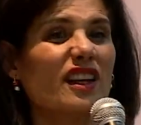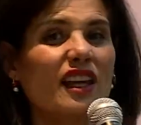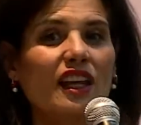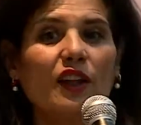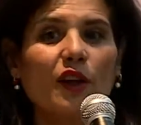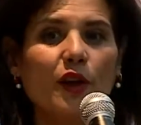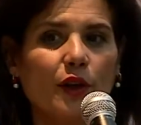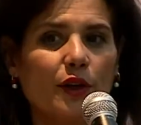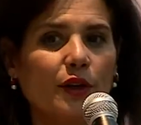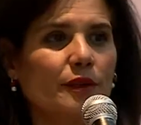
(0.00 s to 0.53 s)
kill
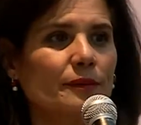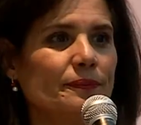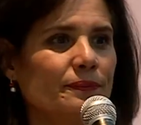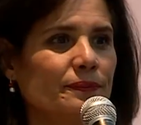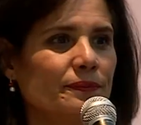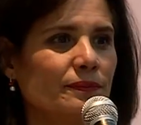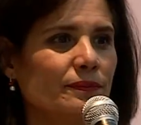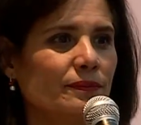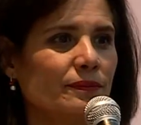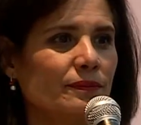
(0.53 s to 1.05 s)
her.
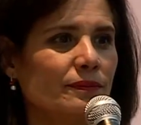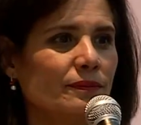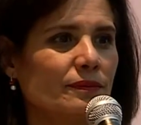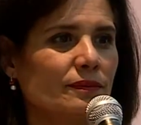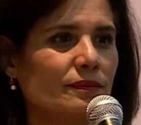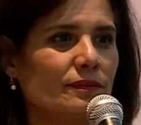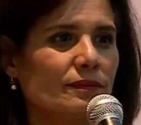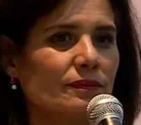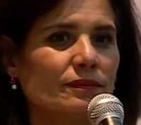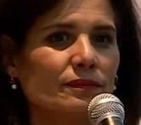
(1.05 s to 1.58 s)

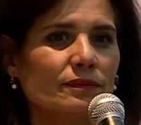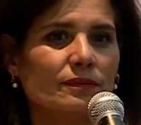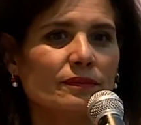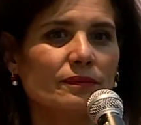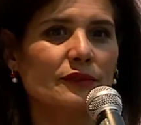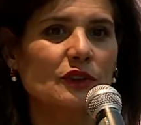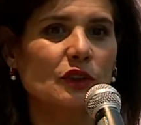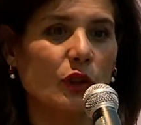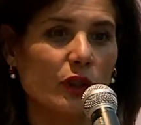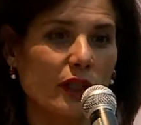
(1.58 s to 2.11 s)

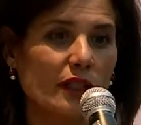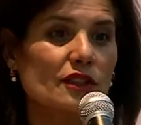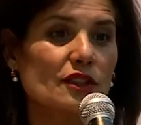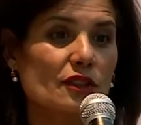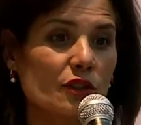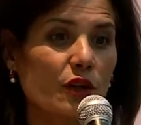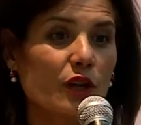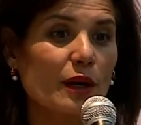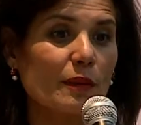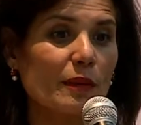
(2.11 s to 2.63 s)
So let's
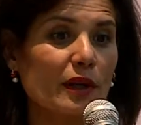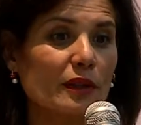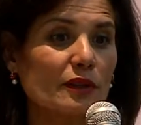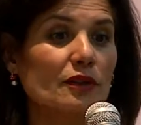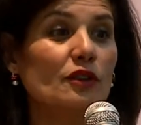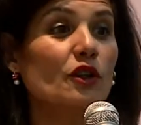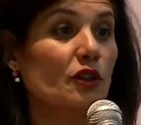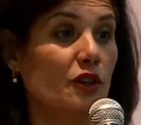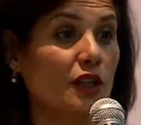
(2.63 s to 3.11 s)
talk about not